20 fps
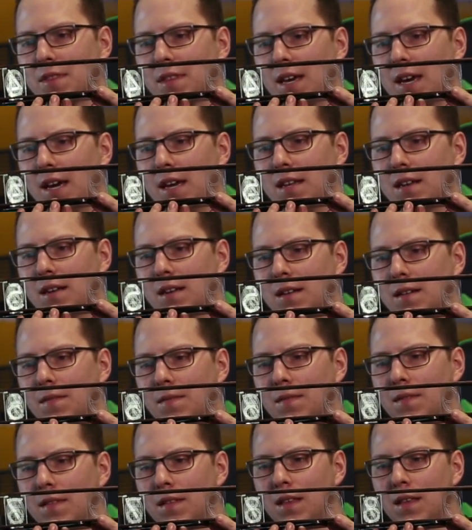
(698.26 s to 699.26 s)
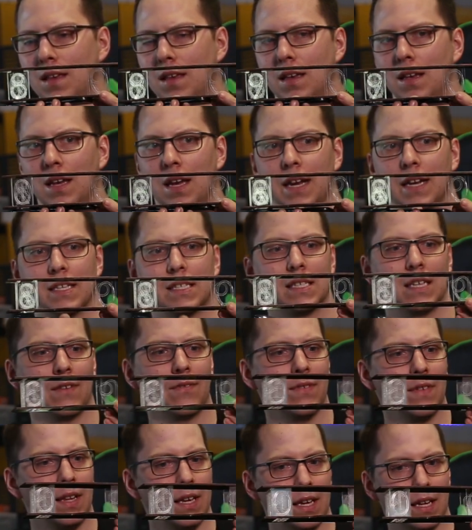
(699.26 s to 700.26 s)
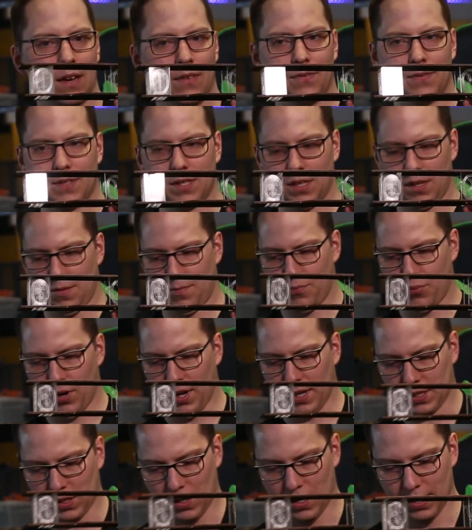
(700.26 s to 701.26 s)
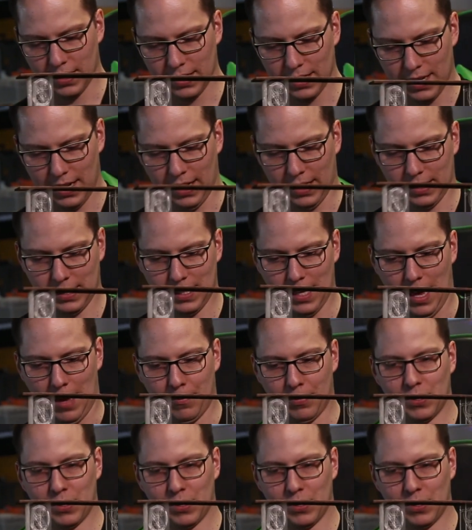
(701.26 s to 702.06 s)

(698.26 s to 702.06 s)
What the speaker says: that, and it's definitely enough to press on to the next step.